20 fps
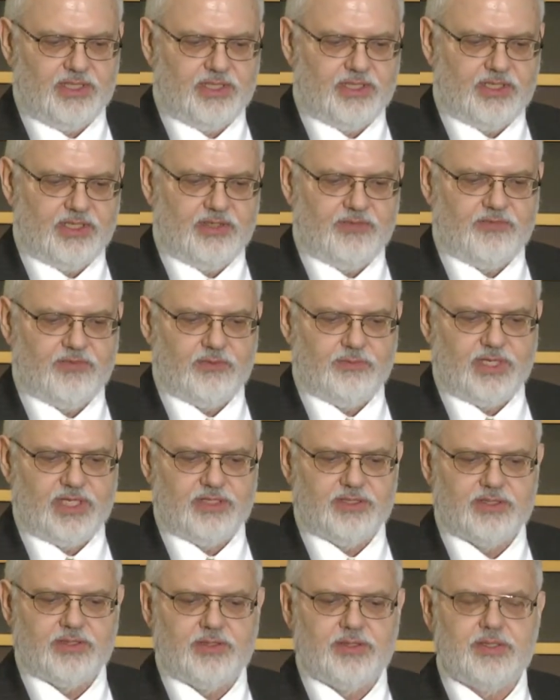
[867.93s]
and
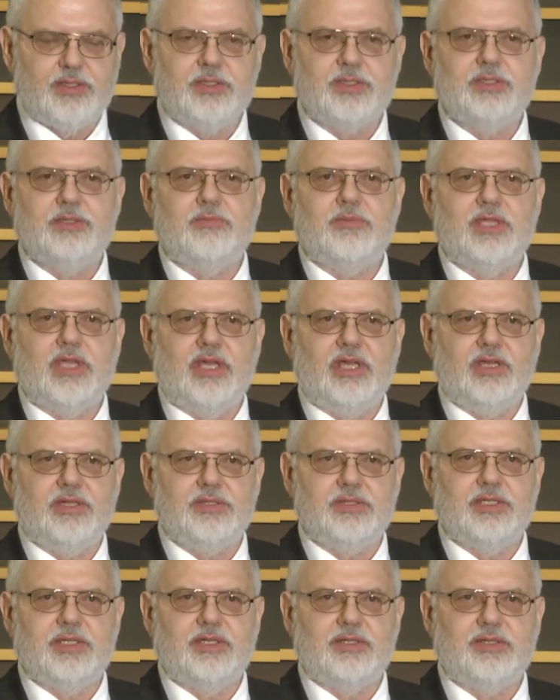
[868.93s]
information systems
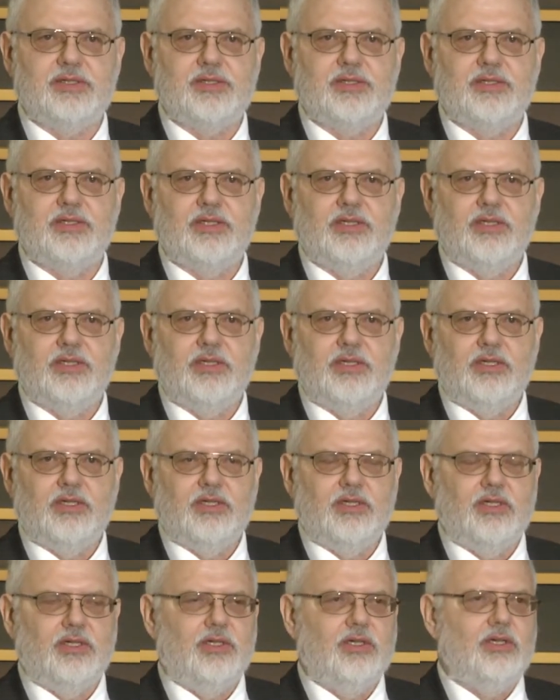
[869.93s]
assets.
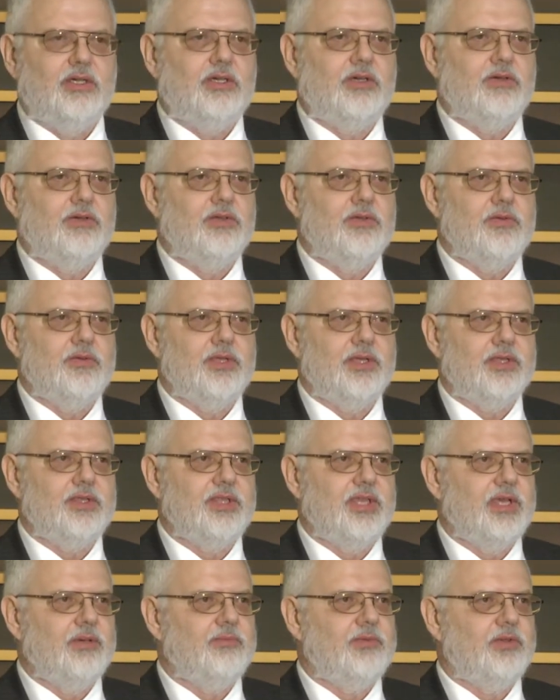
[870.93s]
I'll use the
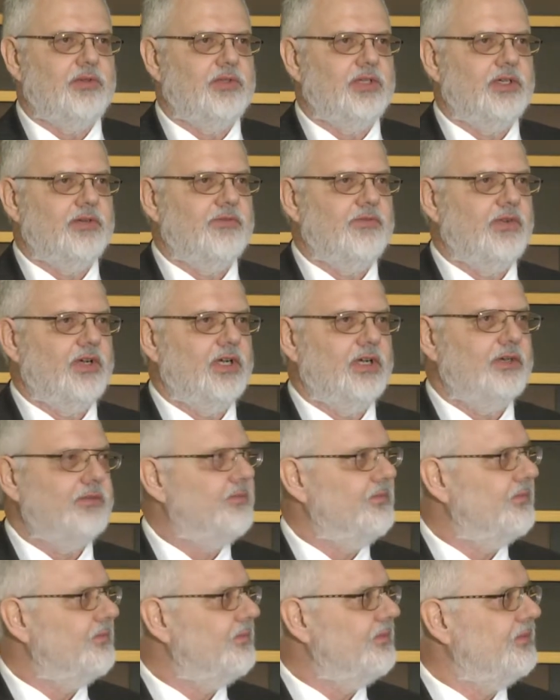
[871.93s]
example of
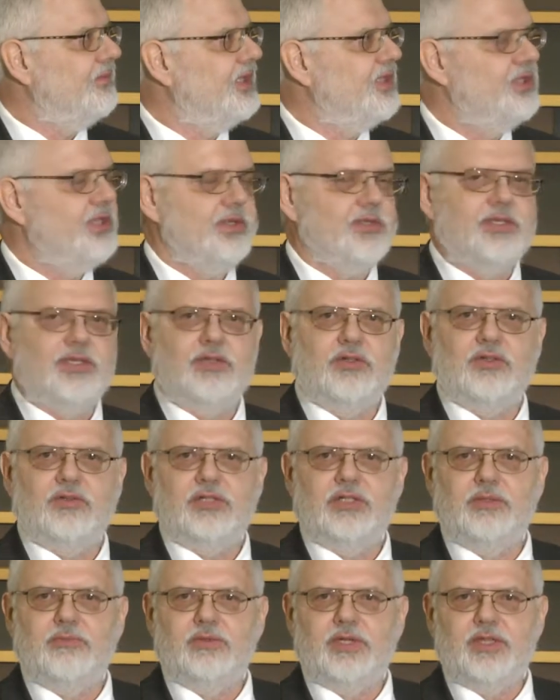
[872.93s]
logistical
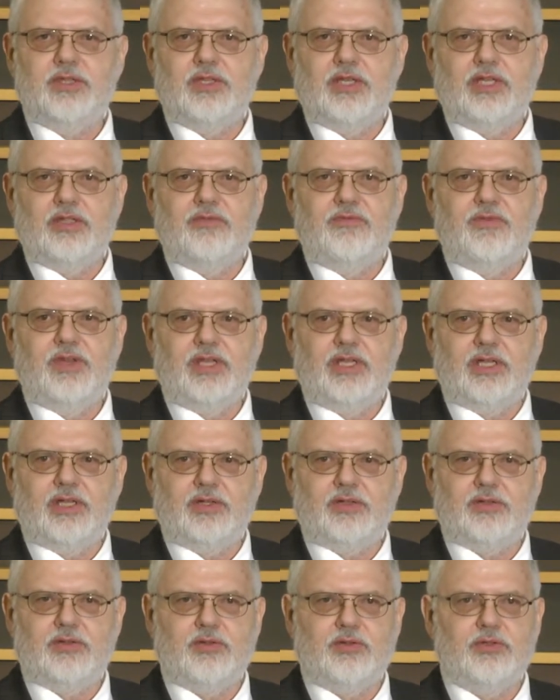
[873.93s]
companies like
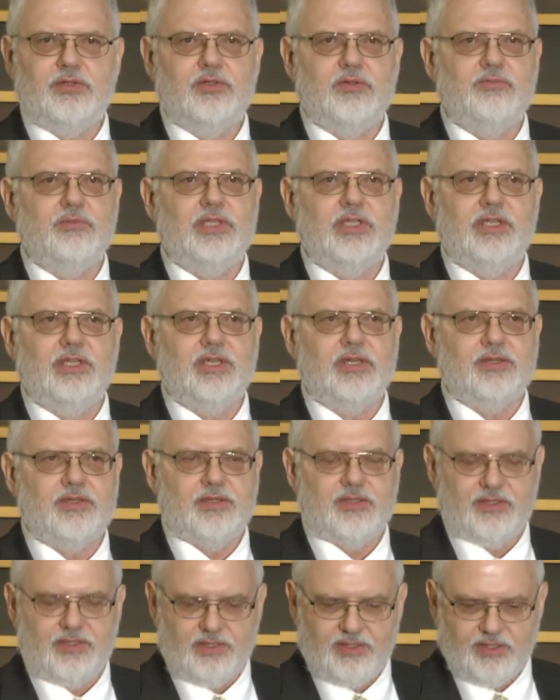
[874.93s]
FedEx or
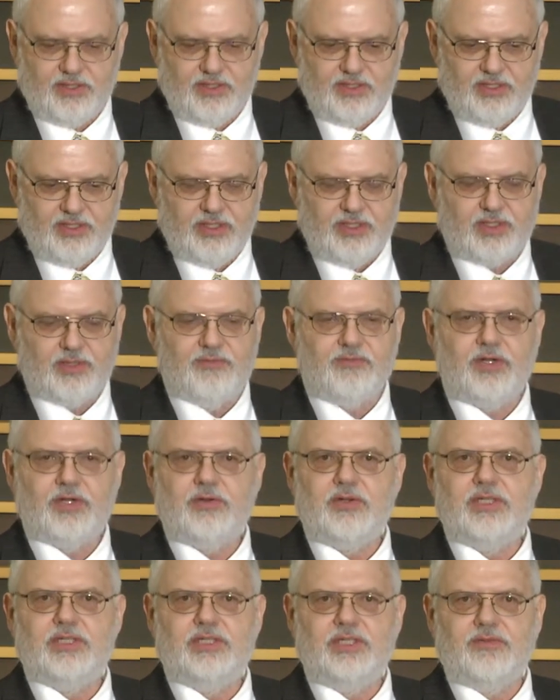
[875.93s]
UPS. It's
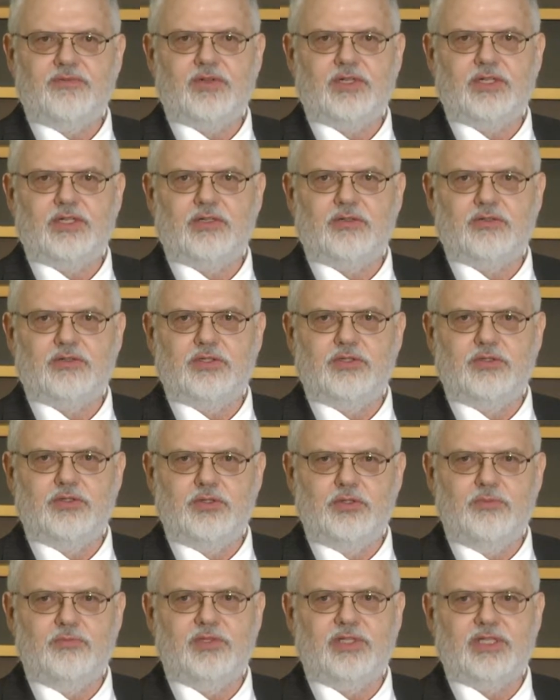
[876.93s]
very difficult to
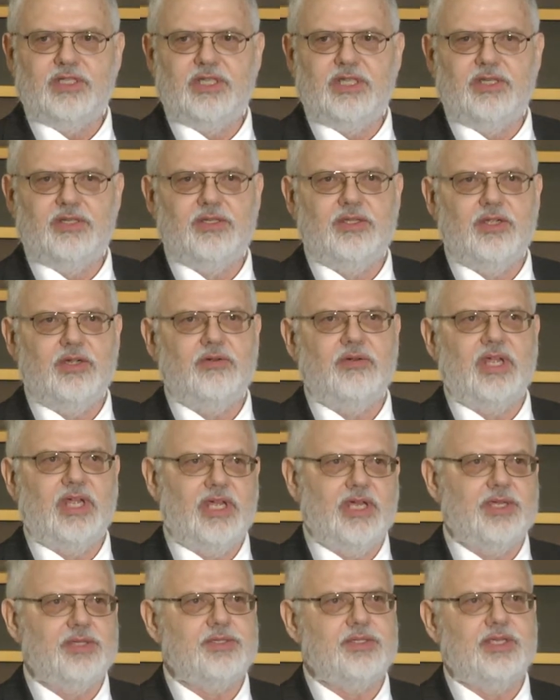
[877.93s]
duplicate their
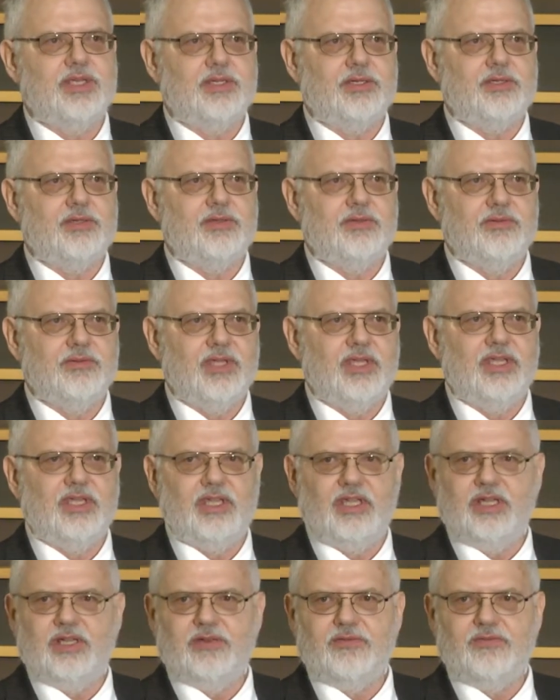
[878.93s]
assets they
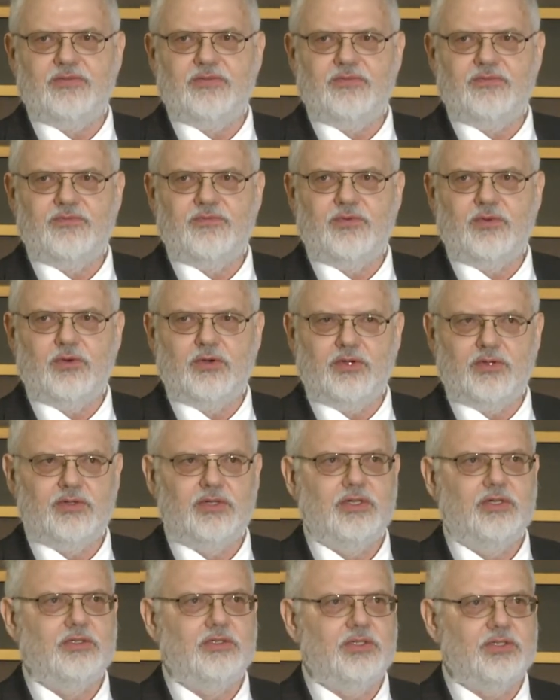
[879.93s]
have for
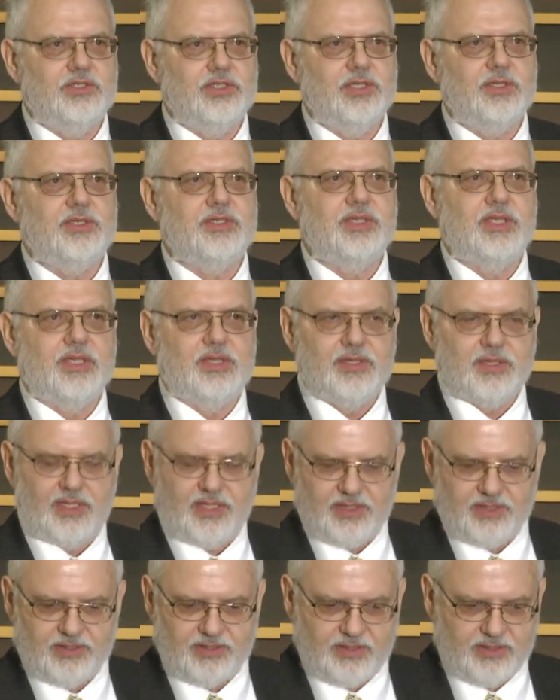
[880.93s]
logistics
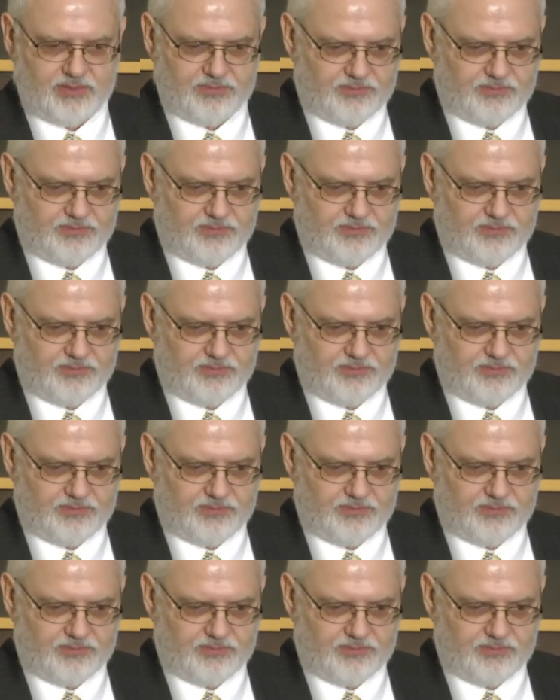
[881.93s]
and